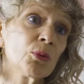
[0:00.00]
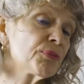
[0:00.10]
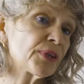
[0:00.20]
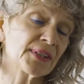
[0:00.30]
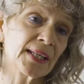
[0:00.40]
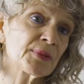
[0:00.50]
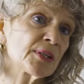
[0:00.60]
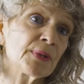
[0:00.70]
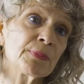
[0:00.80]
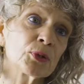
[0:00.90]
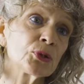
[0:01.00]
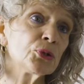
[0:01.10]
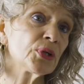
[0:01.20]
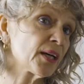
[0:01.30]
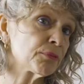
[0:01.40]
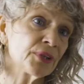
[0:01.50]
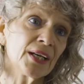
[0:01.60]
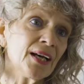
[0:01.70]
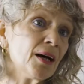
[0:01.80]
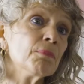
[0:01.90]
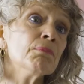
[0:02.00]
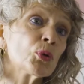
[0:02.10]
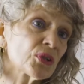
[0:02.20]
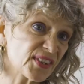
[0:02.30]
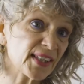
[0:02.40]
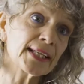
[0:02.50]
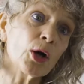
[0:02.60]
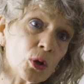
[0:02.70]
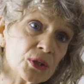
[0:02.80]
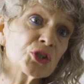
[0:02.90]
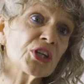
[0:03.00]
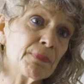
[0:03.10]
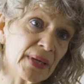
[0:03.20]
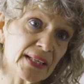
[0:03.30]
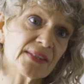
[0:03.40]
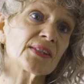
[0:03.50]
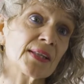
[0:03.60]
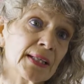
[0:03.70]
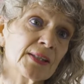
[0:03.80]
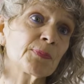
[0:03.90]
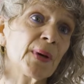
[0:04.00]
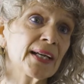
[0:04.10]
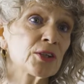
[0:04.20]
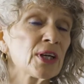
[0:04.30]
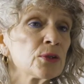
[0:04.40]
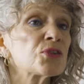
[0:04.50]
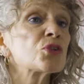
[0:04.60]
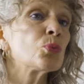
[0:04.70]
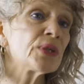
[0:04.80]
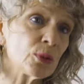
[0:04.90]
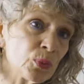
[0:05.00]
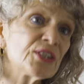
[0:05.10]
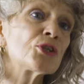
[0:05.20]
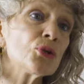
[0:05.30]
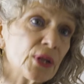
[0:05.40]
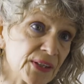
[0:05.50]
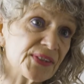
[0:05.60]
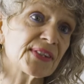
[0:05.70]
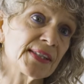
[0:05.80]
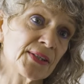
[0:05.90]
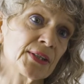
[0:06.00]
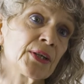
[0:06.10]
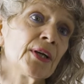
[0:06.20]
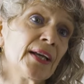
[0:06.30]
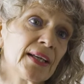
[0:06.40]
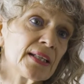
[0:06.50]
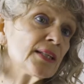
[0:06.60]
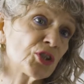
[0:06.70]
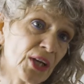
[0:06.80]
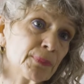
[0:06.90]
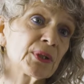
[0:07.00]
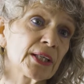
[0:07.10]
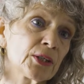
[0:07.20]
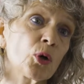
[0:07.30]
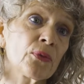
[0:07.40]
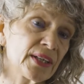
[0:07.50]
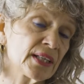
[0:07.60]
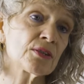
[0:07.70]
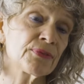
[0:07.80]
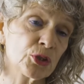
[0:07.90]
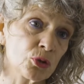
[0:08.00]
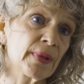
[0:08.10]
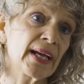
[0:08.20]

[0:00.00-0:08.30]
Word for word: We've accepted people who have more psychology-based science backgrounds, so we, we do consider each applicant on their individual